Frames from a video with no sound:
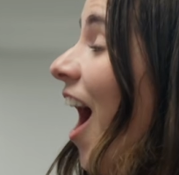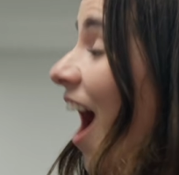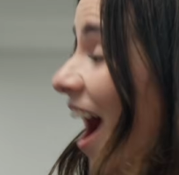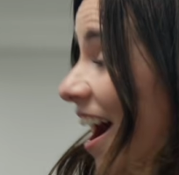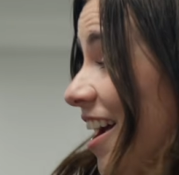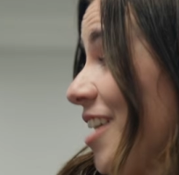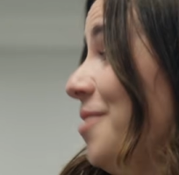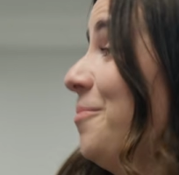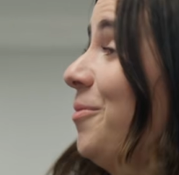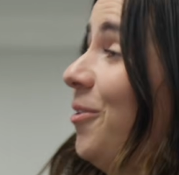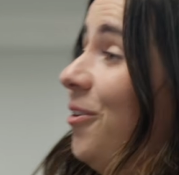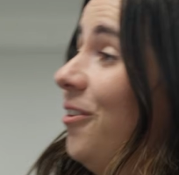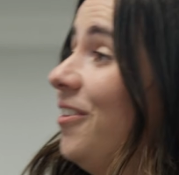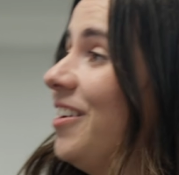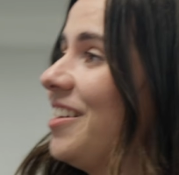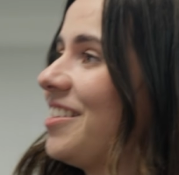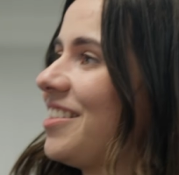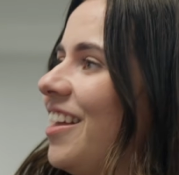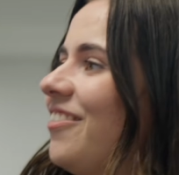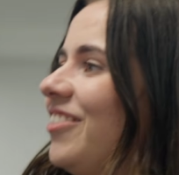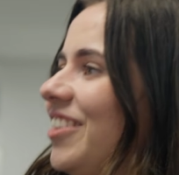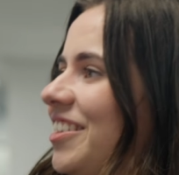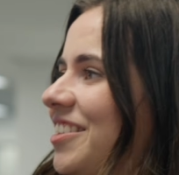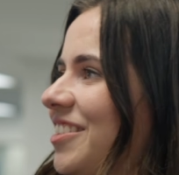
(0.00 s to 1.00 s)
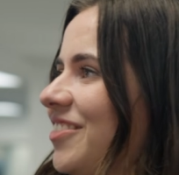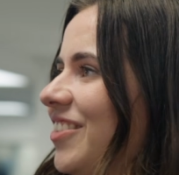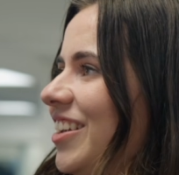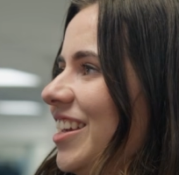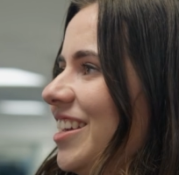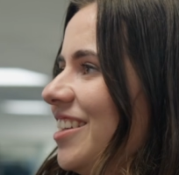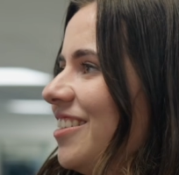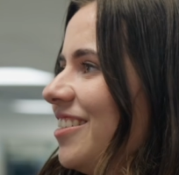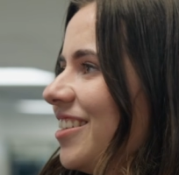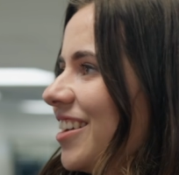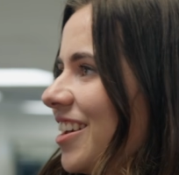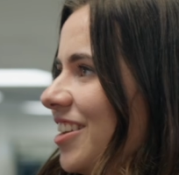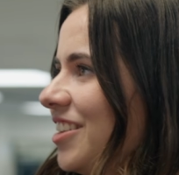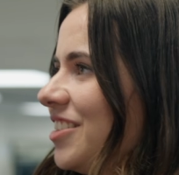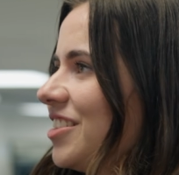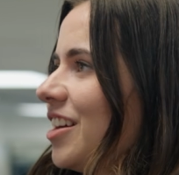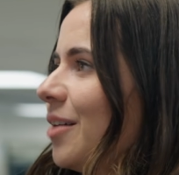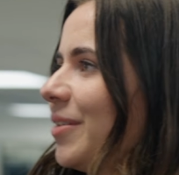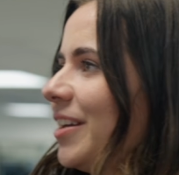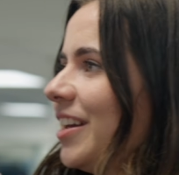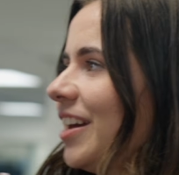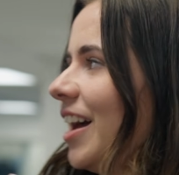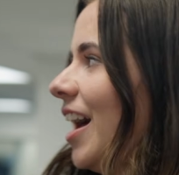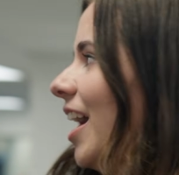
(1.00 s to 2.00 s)
Hiya Paul, it's lovely to meet you. Can you tell
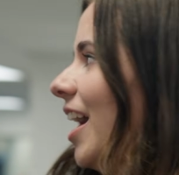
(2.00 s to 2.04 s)
me